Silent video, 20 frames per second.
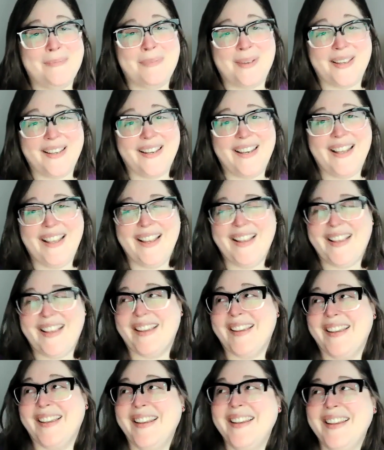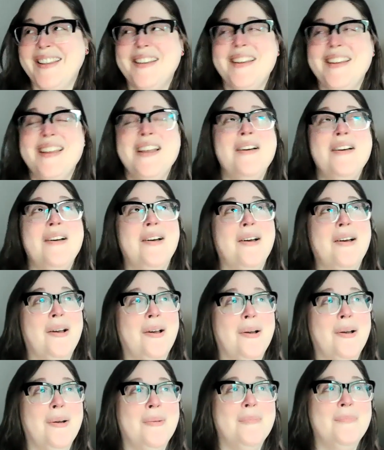bare butt naked.
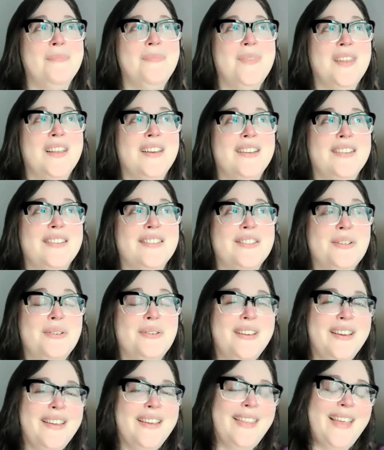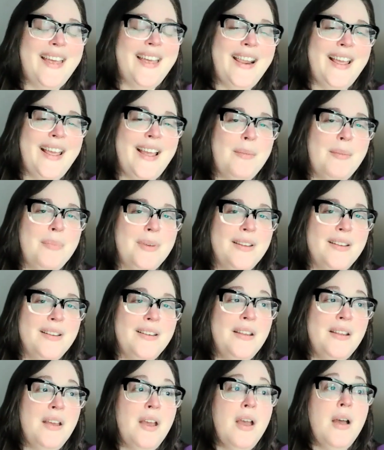Um, so yeah, that
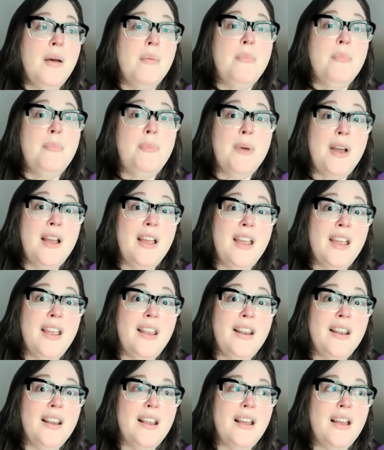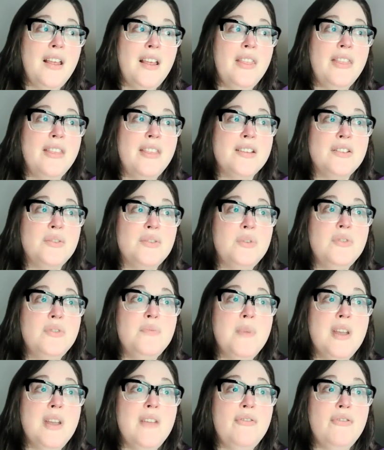happened. But this
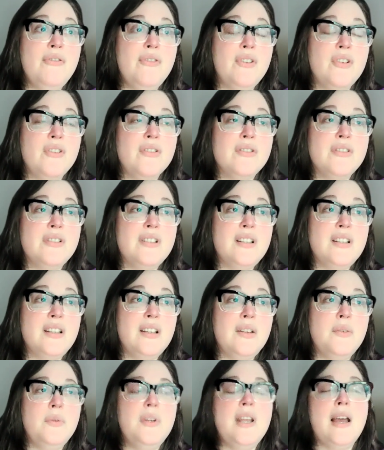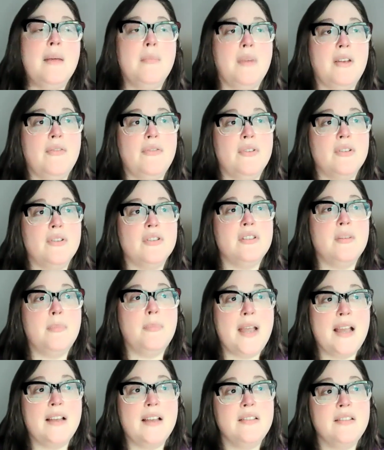was my first, not my first,
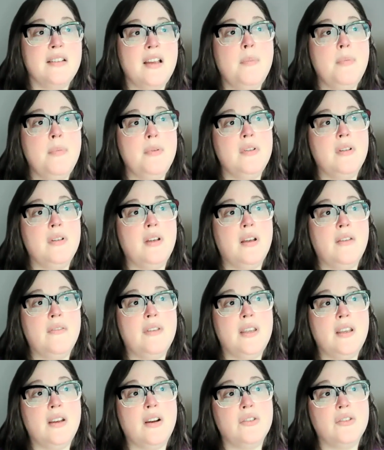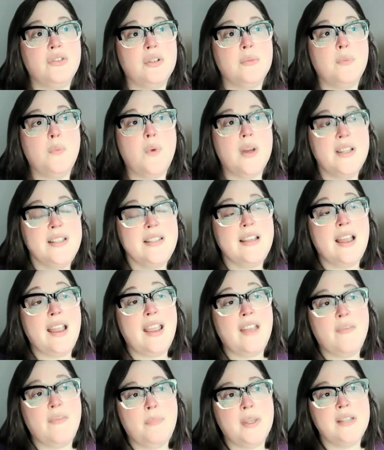the past couple of ER trips. Once
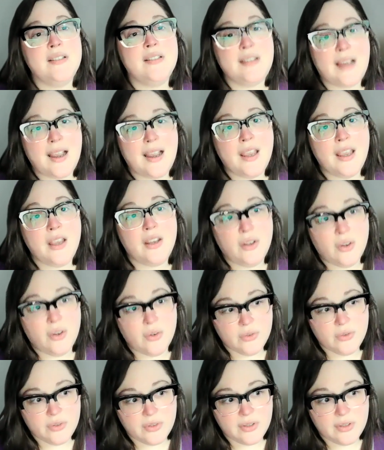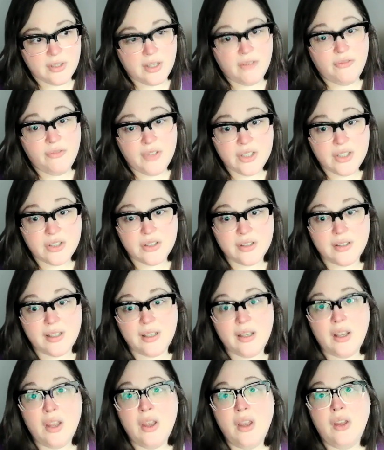I have been diagnosed
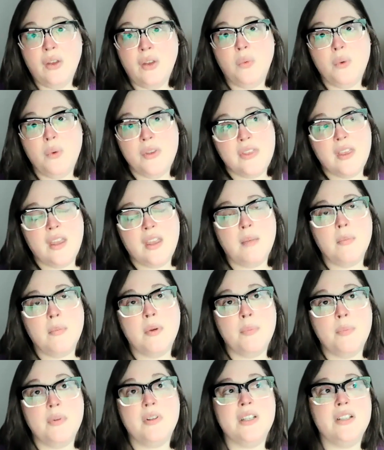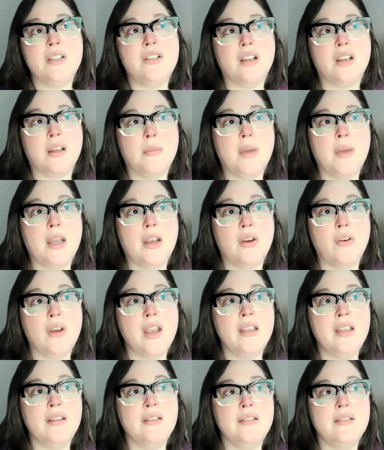officially with the hemiplegic
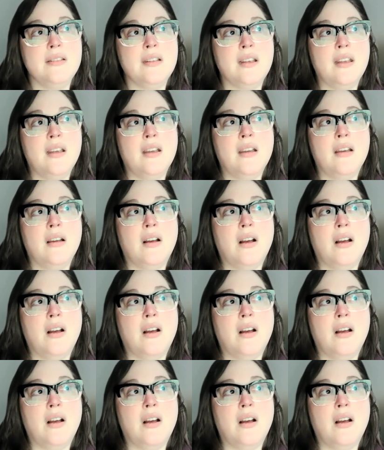migraines,